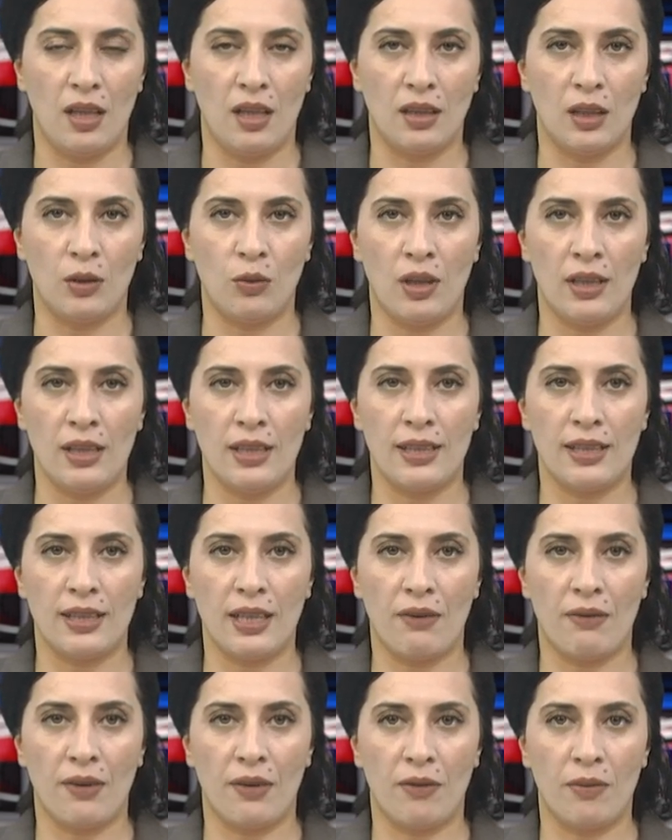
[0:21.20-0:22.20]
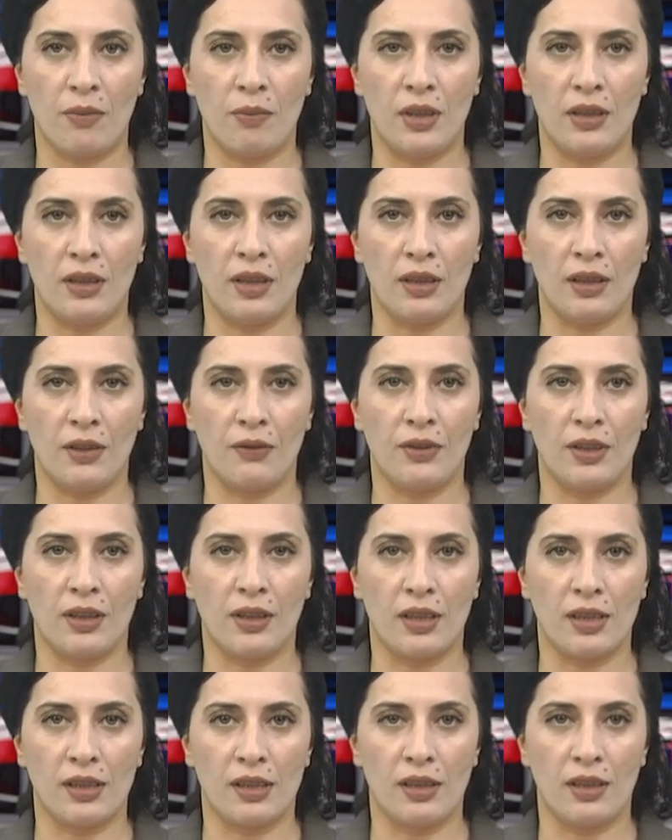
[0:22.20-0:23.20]
The 27th meeting of the
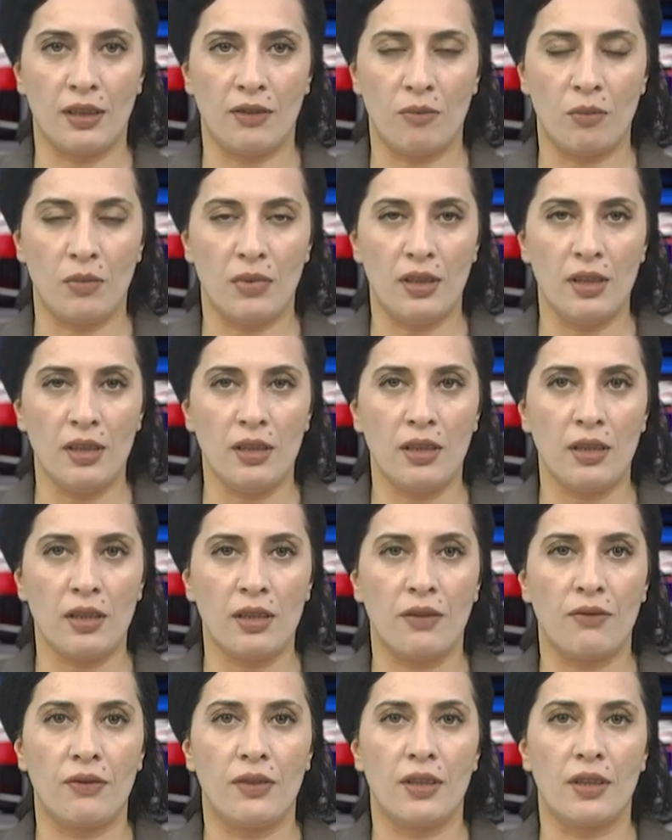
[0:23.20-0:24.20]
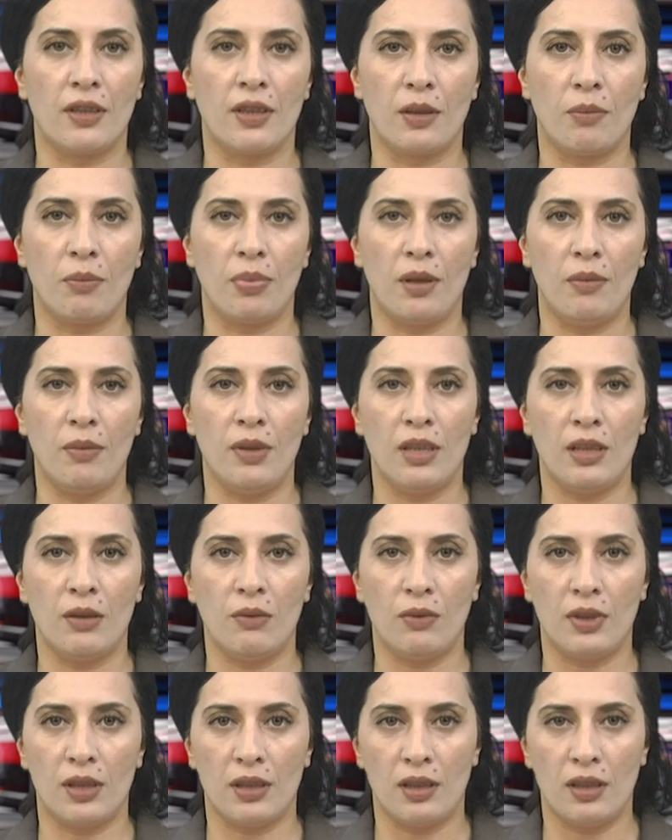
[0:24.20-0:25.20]
Council of Ministers of the Republic of
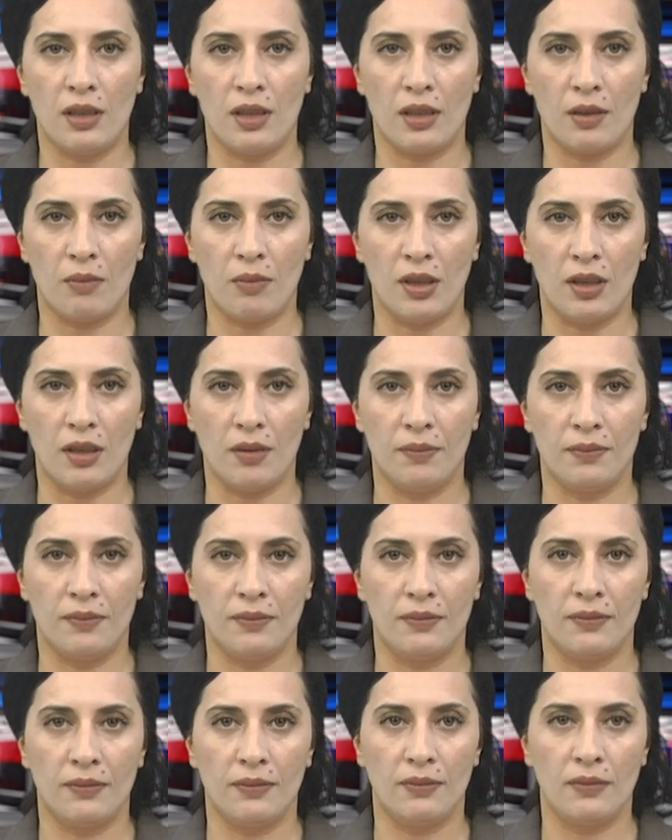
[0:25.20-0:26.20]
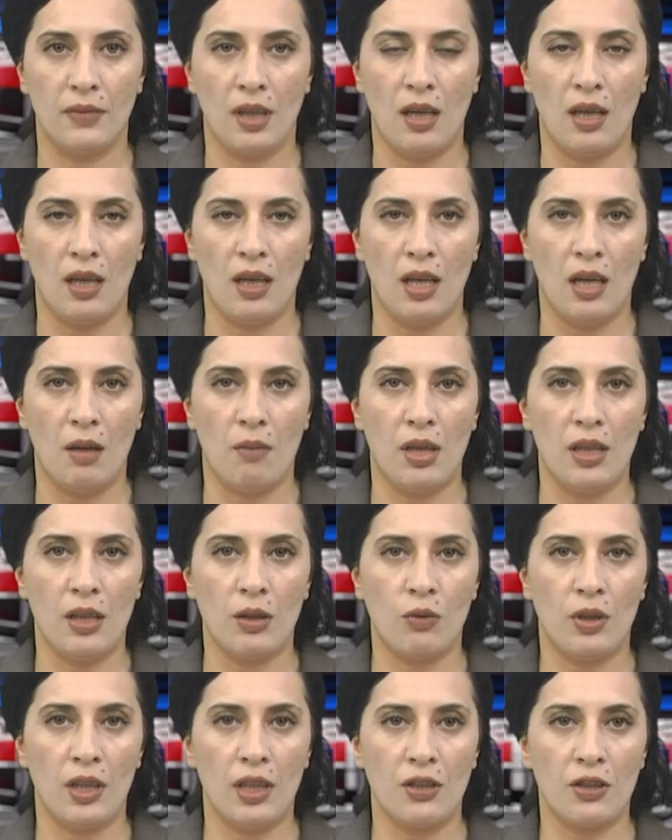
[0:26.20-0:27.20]
Western Armenia. Many
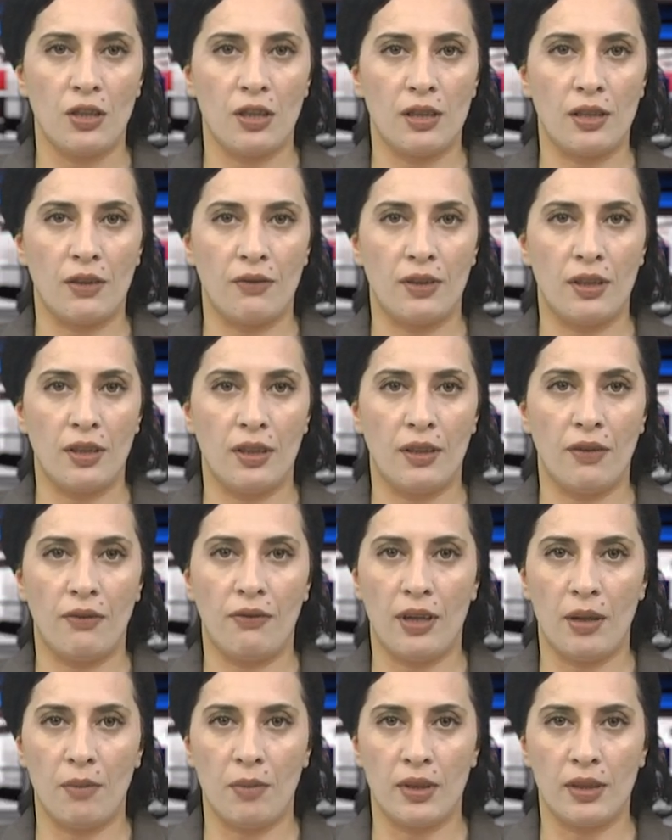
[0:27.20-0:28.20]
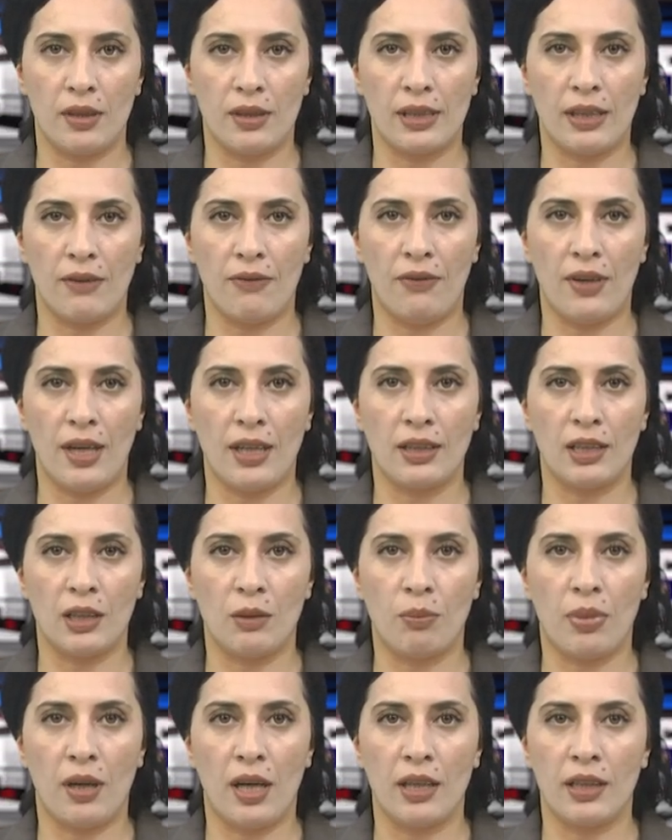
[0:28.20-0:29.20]
questions of the families
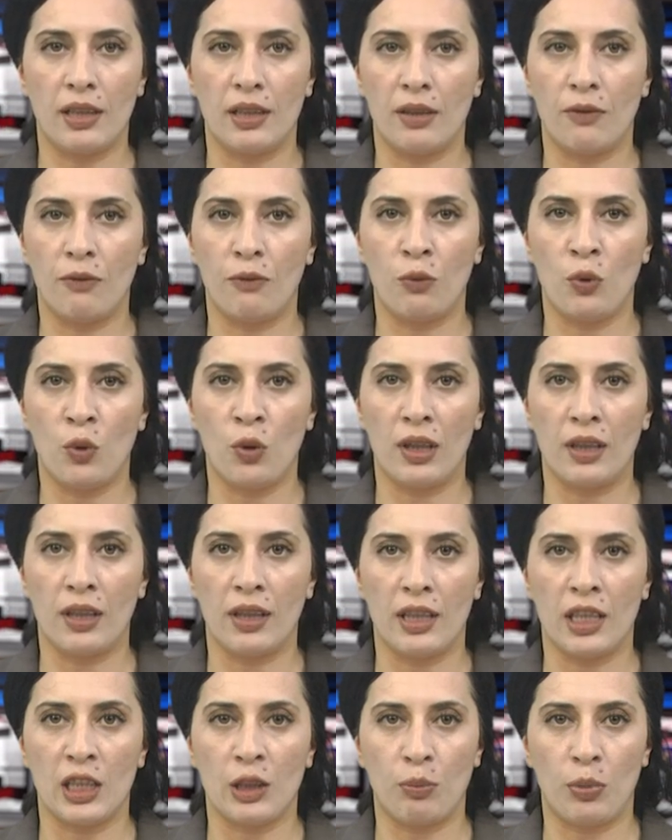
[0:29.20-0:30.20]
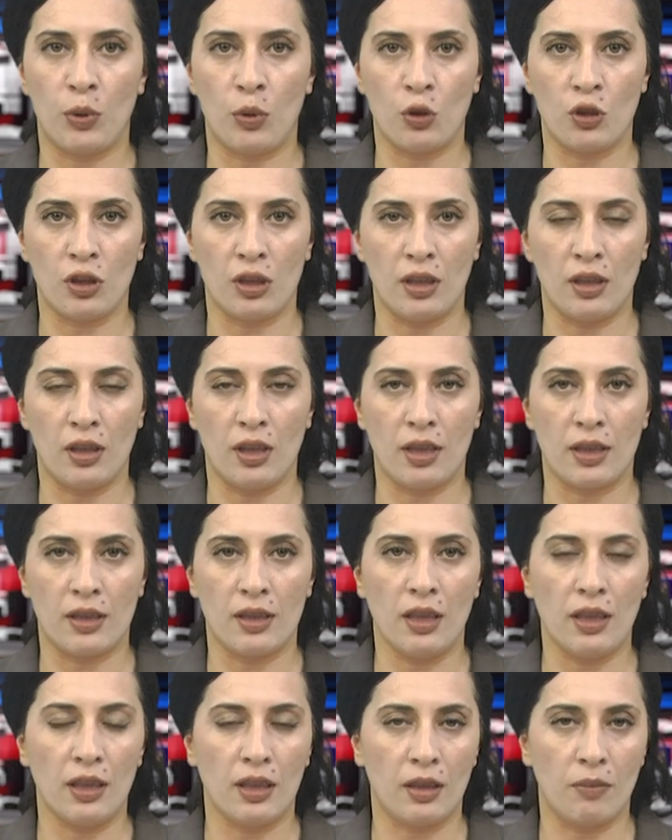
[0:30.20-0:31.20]
affected by fuel explosion in
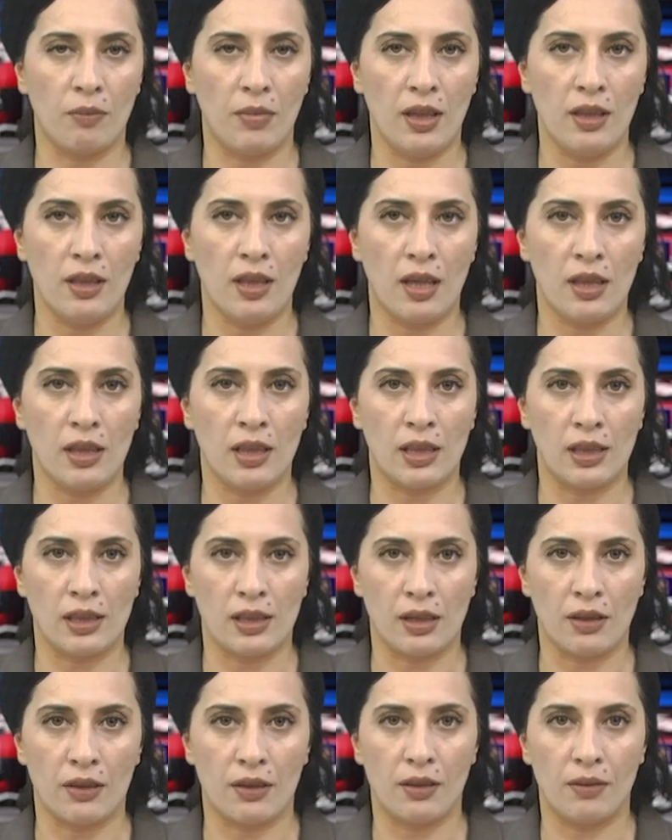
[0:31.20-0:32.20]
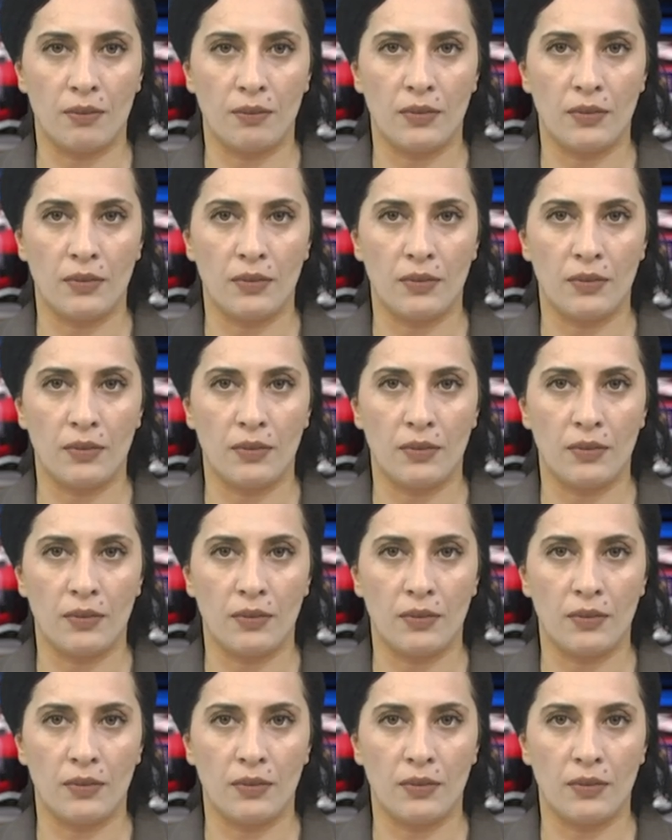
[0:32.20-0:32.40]
Artsakh remain unanswered.